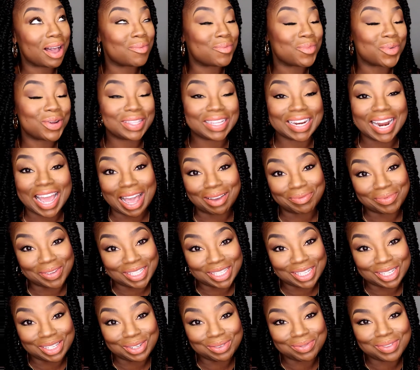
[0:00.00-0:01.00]
I'm more than happy
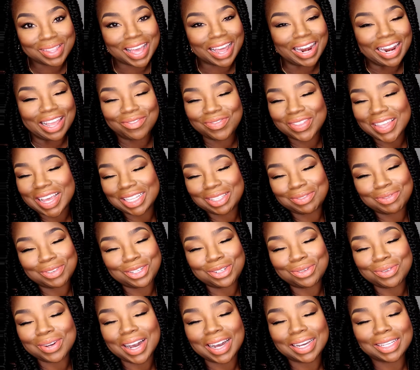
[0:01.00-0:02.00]
to do that if that's
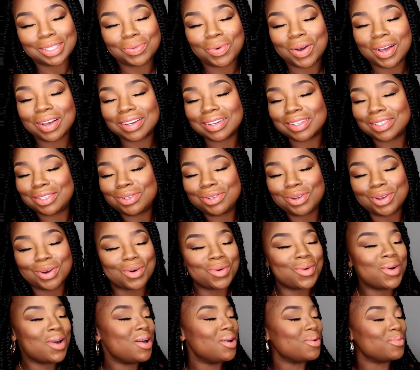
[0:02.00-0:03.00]
what you guys want, because you
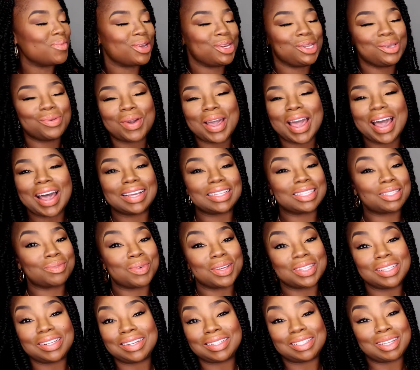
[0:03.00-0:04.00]
know, when you ask,
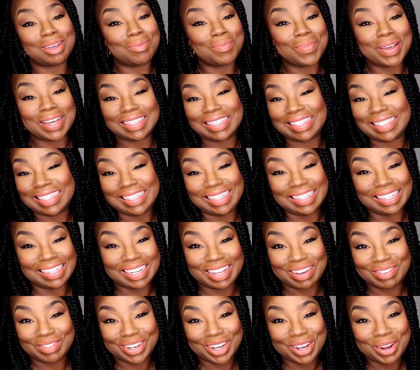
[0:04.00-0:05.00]
Mother does her best to
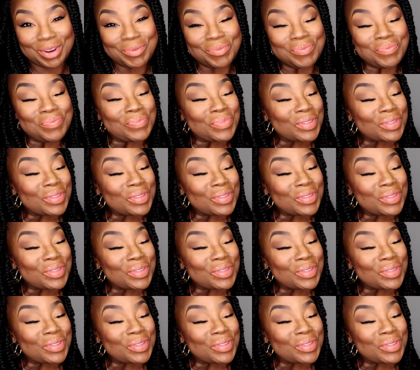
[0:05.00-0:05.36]
deliver.